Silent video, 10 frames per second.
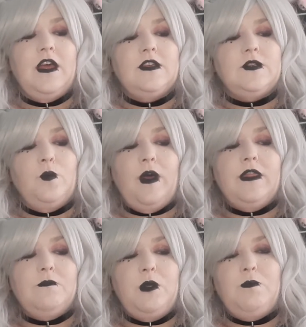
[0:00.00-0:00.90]
So when
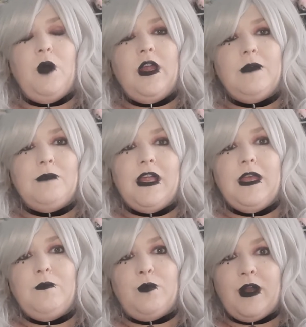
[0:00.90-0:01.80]
the bubonic
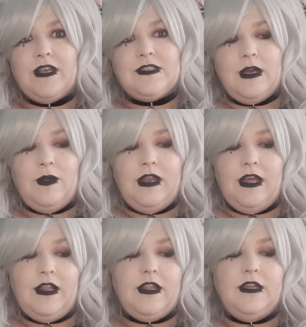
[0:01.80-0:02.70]
plague breaks out in
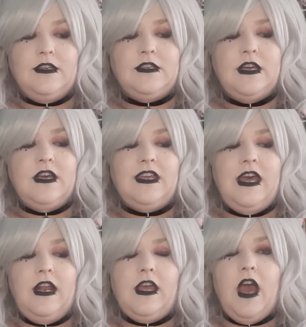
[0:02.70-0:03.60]
England,
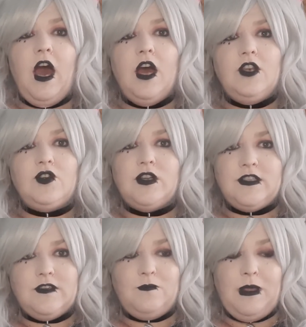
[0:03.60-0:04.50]
killing
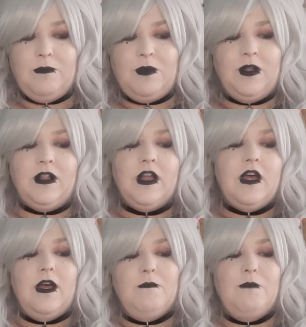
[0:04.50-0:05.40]
hundreds of people,
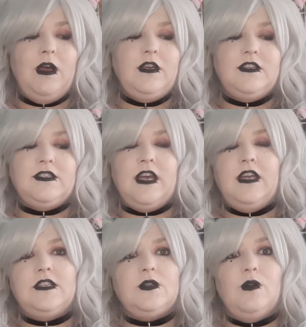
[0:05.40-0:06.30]
a monk
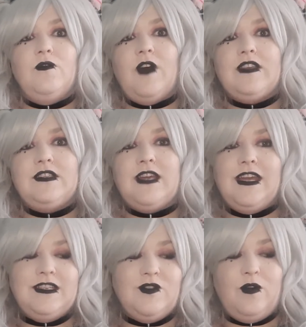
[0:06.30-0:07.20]
decides to
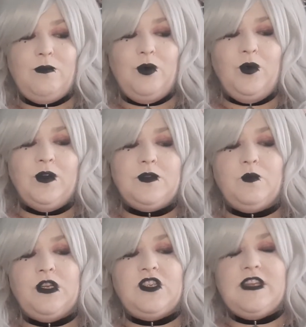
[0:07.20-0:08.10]
investigate a report
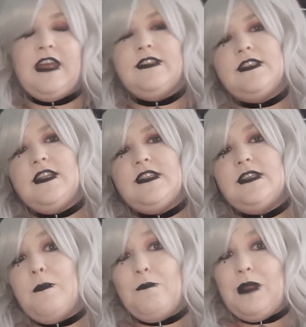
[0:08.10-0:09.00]
which states that
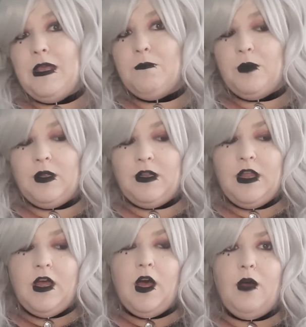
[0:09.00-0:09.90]
some people
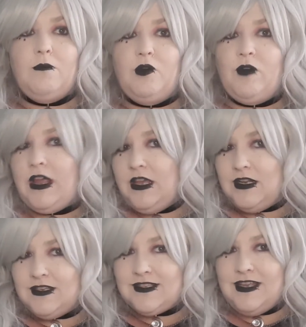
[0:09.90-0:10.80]
are
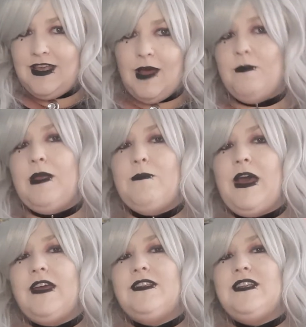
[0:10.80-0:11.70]
miraculously coming
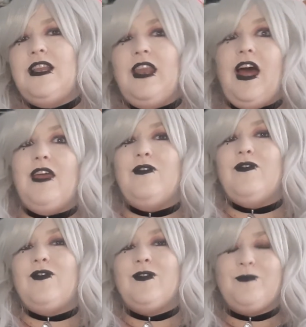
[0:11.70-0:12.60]
back to life.